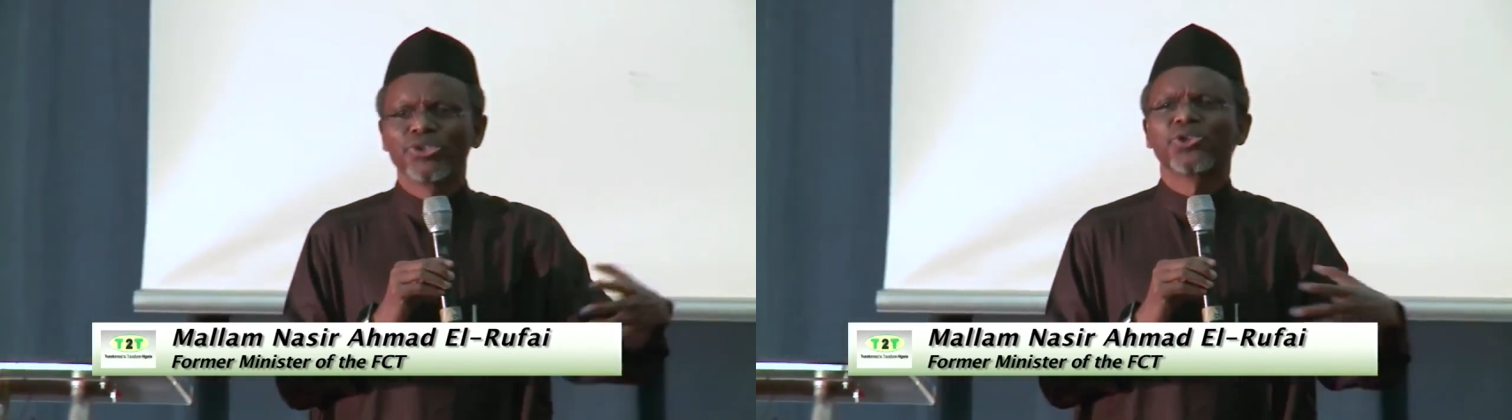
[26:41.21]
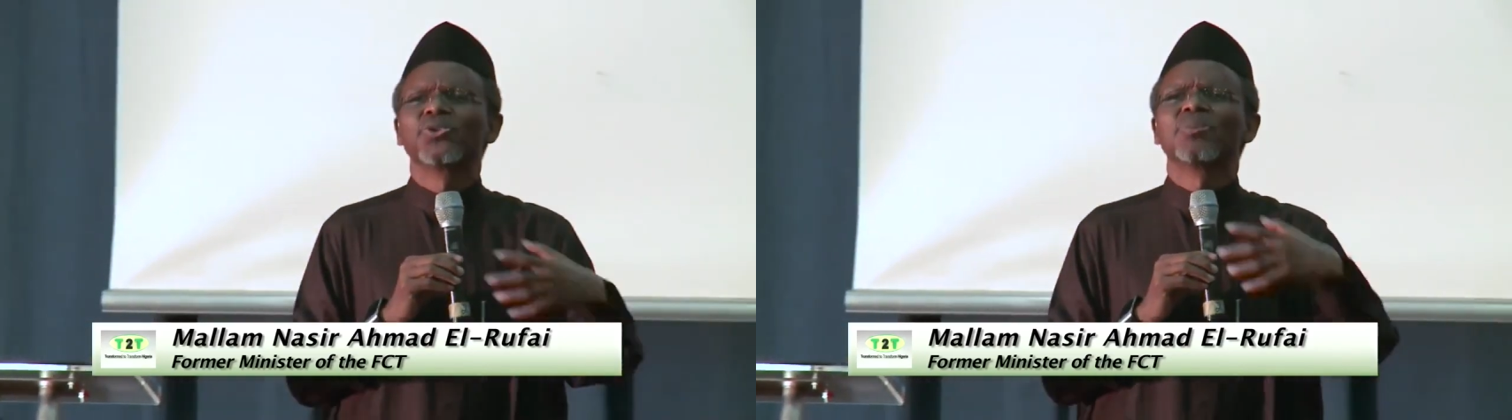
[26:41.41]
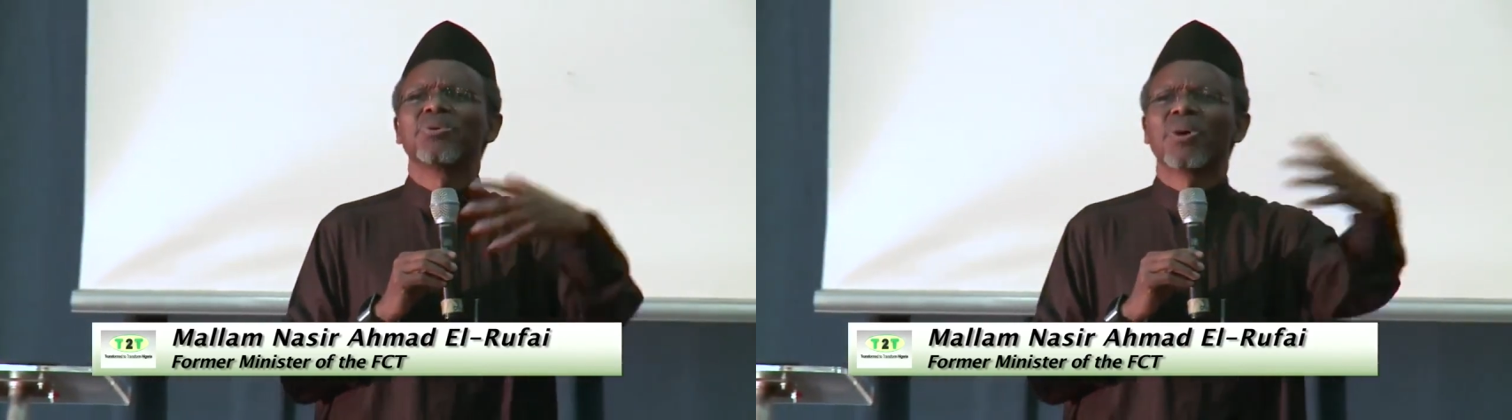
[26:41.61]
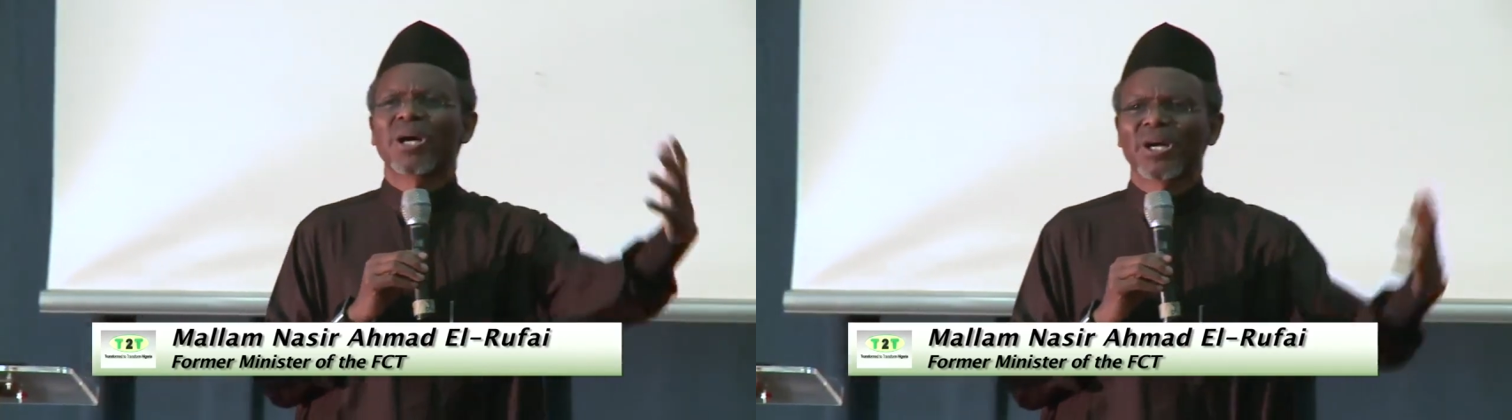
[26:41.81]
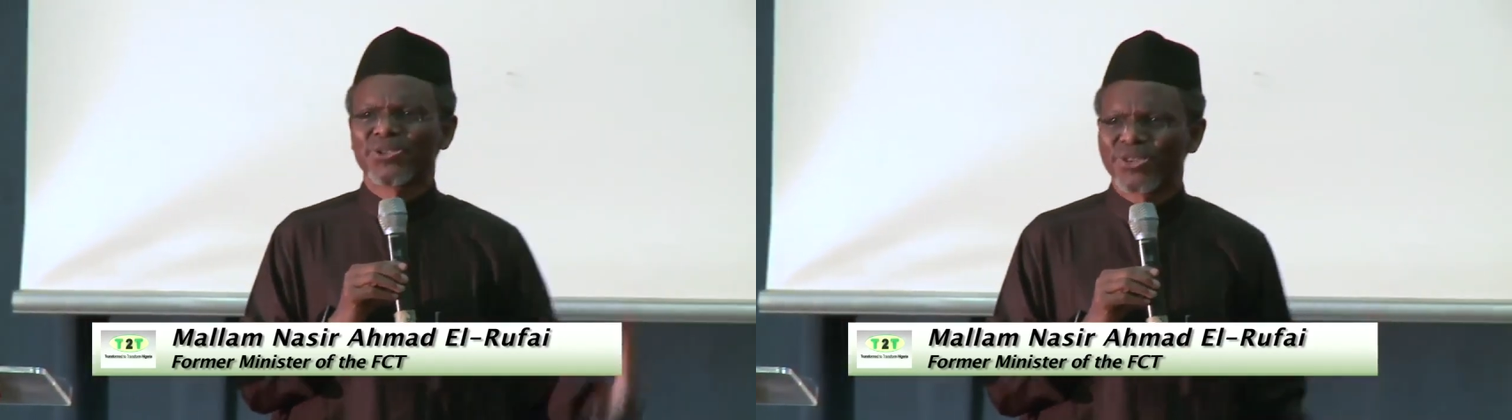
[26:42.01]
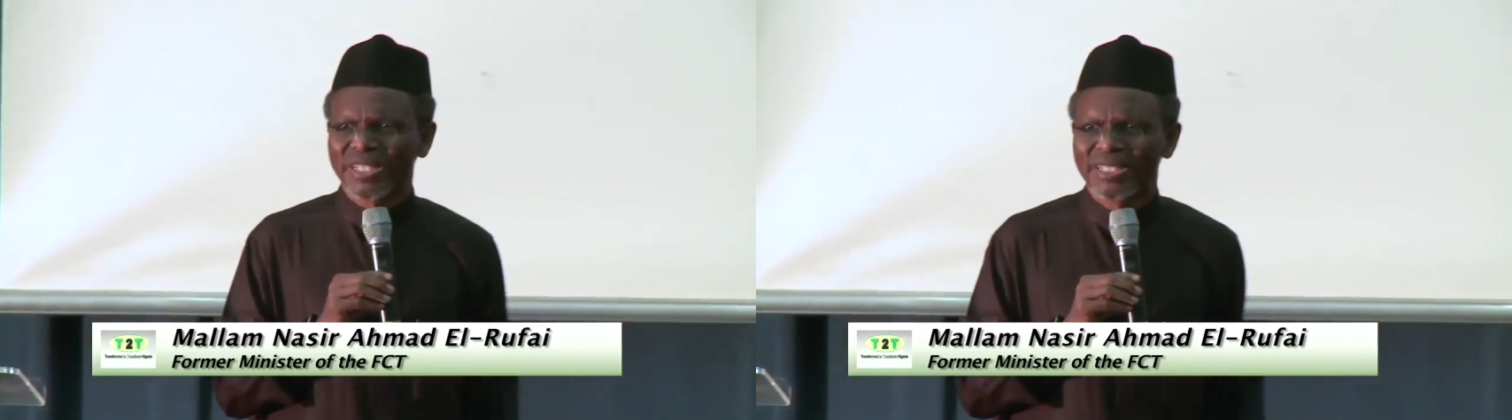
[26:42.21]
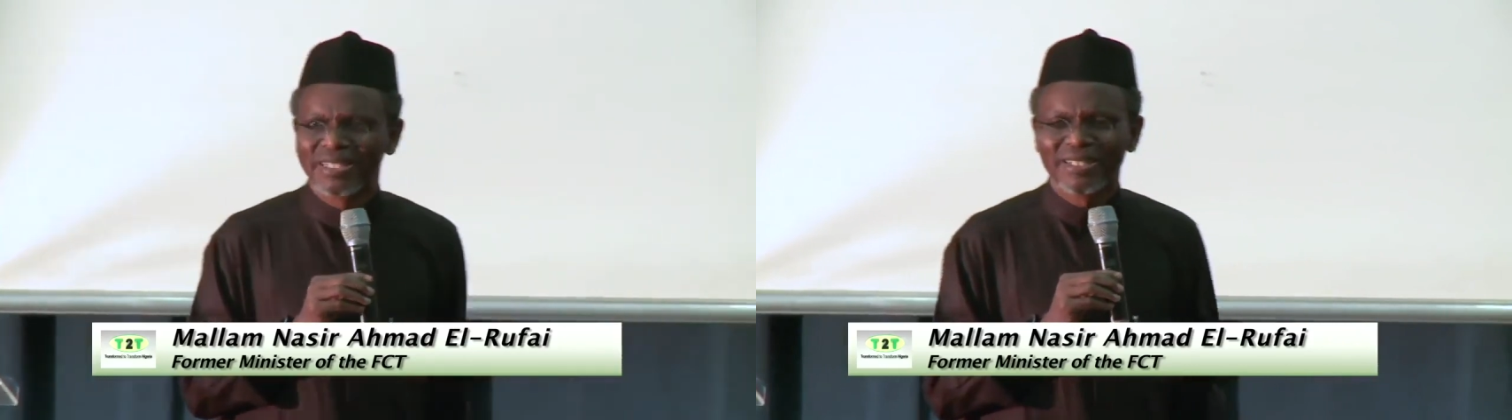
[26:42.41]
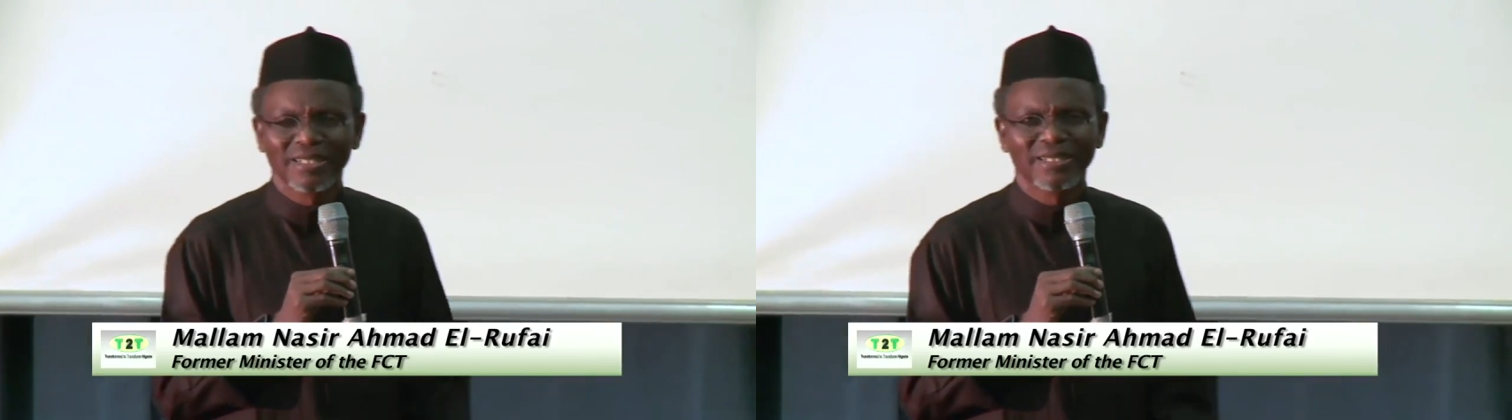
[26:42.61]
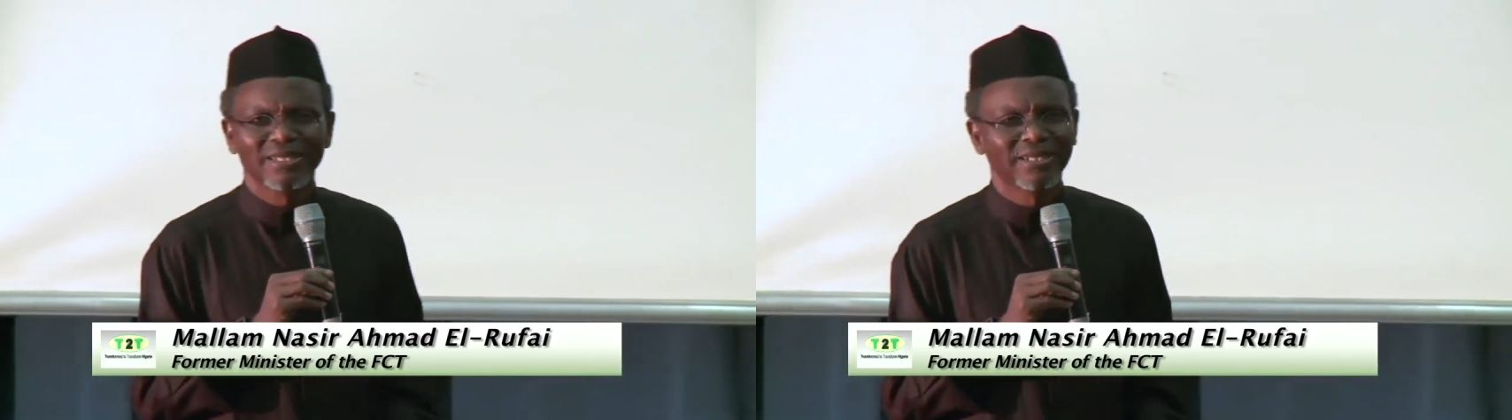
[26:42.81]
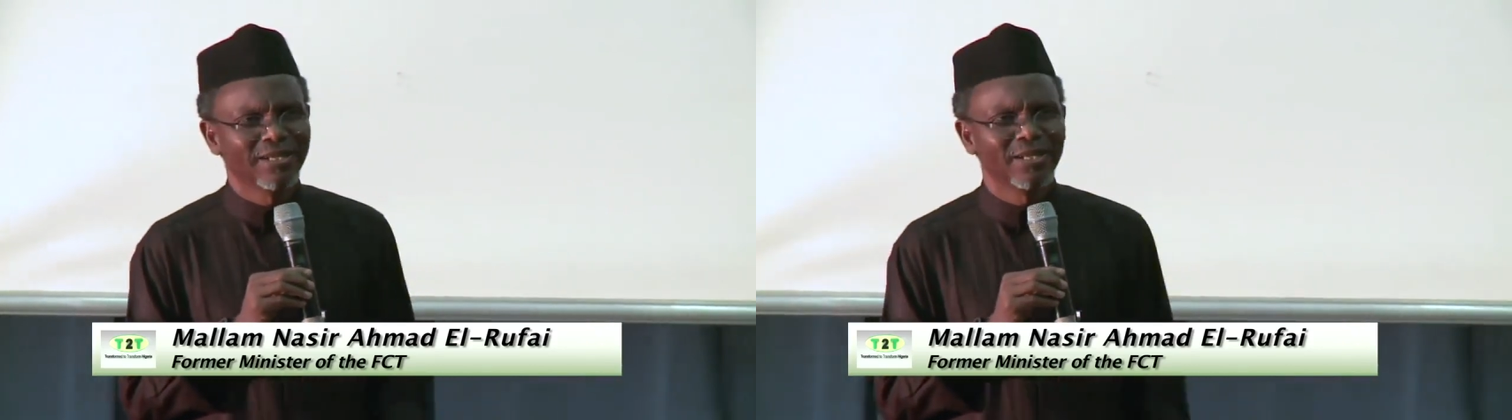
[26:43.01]
we should not be one country.
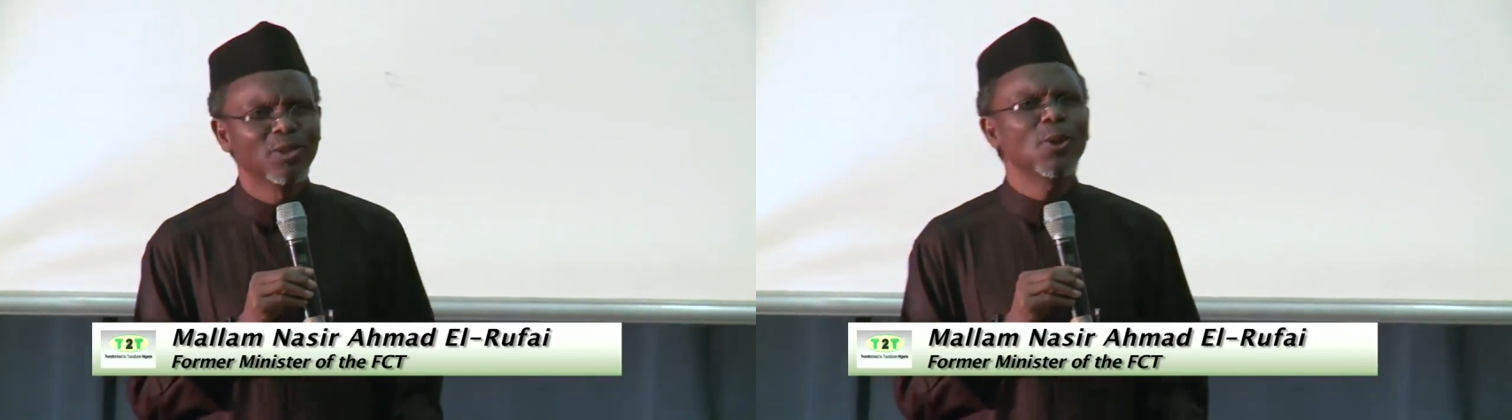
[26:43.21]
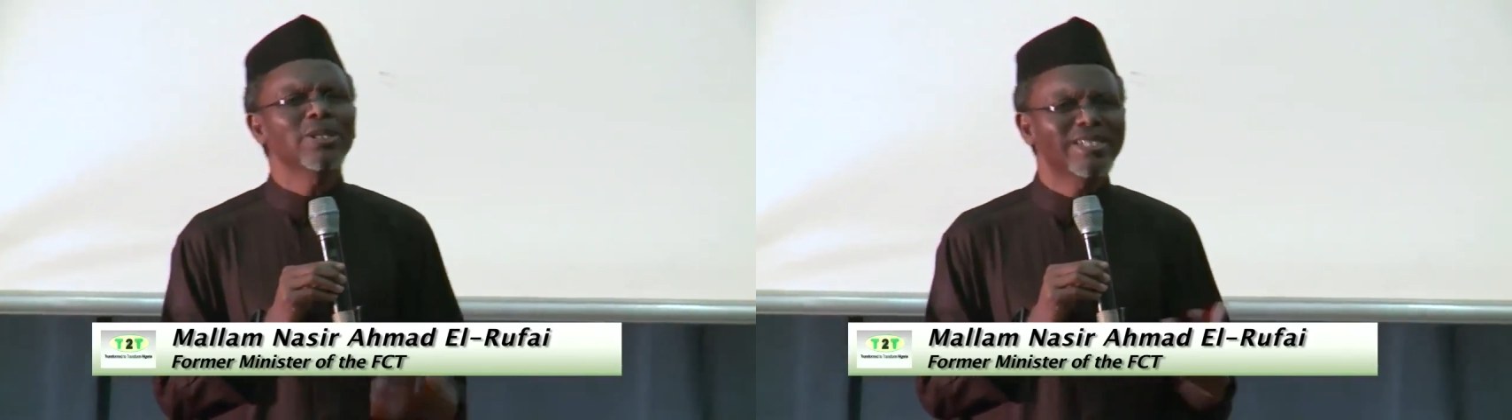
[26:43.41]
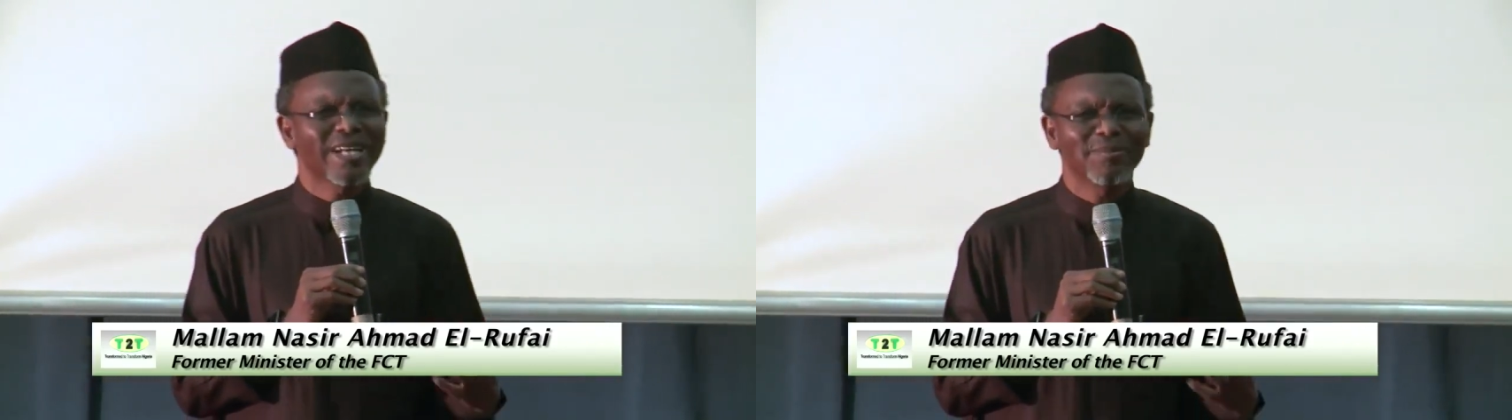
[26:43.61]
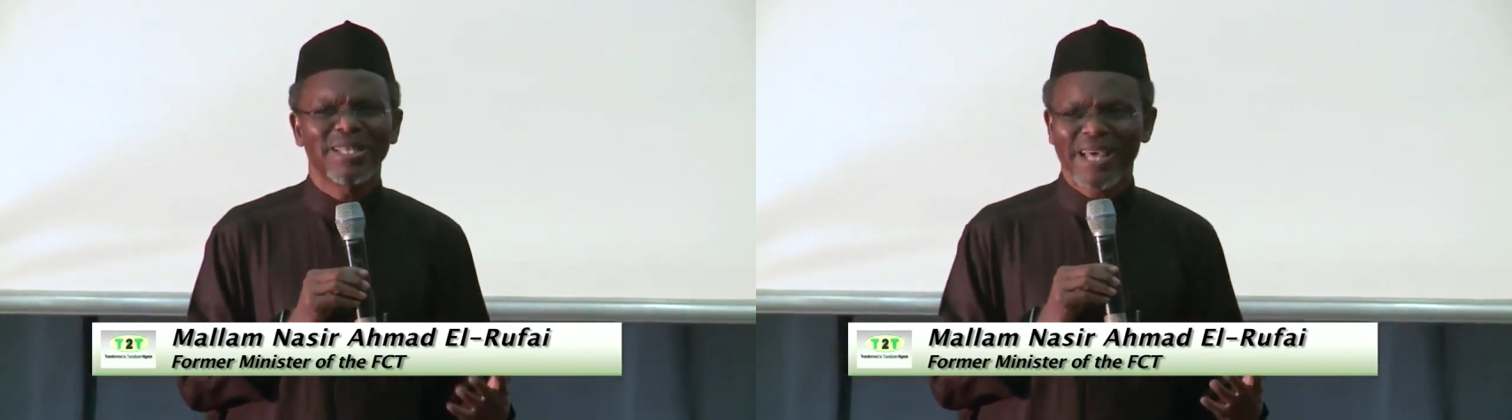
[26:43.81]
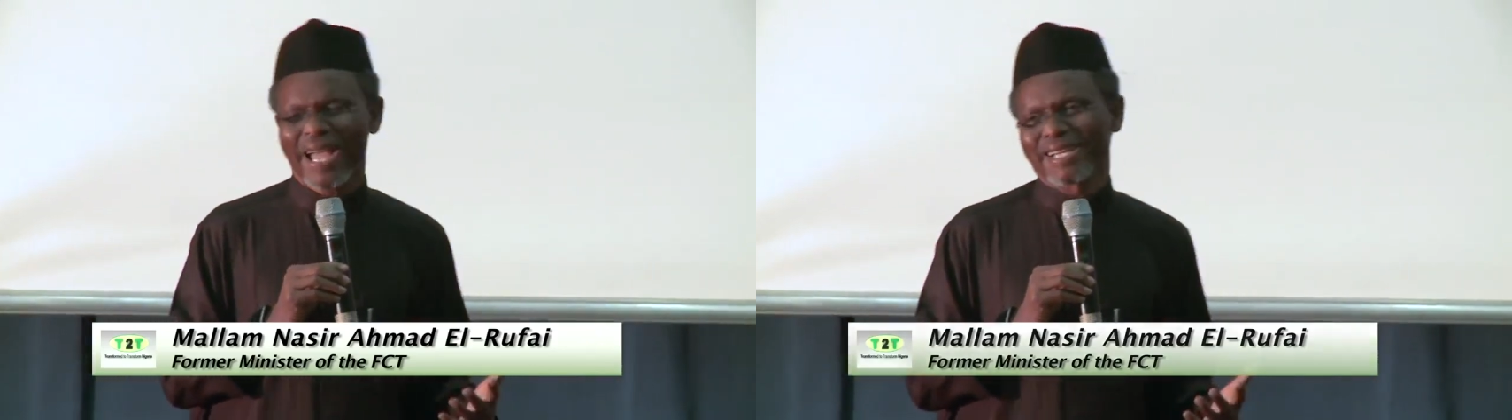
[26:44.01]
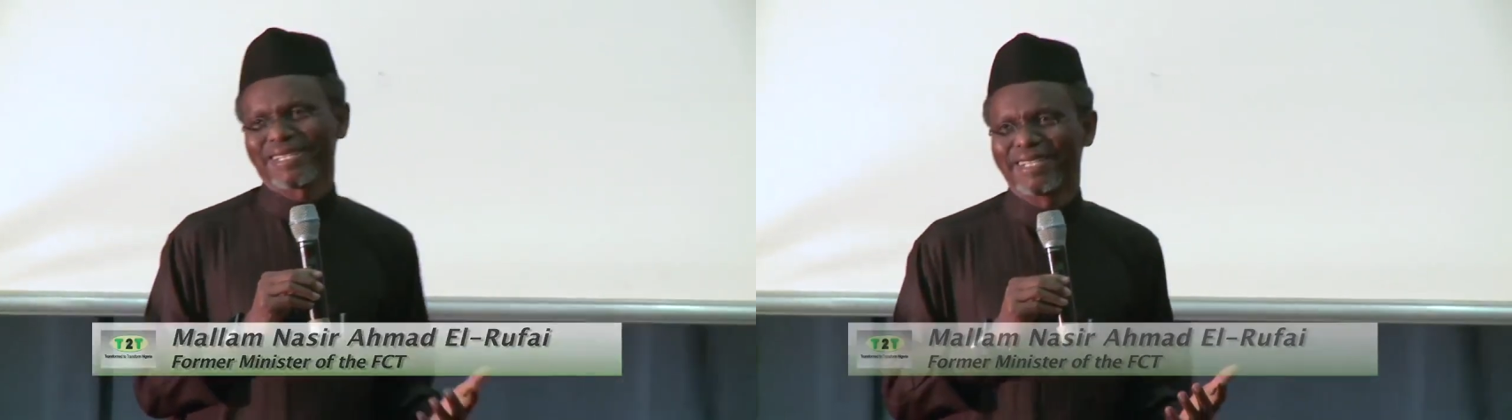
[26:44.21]
Don't tell me that.